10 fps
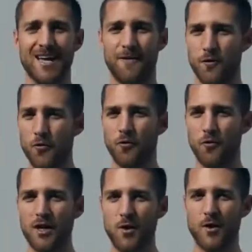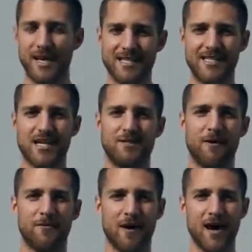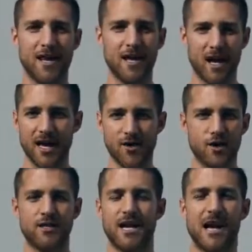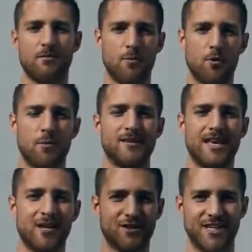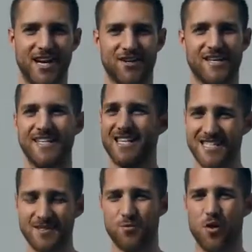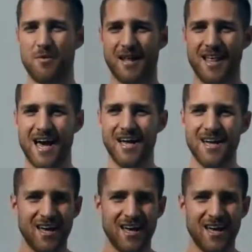If you really want to get serious about fighting, again, you could check out my boy Mateo's channel. He teaches more about that.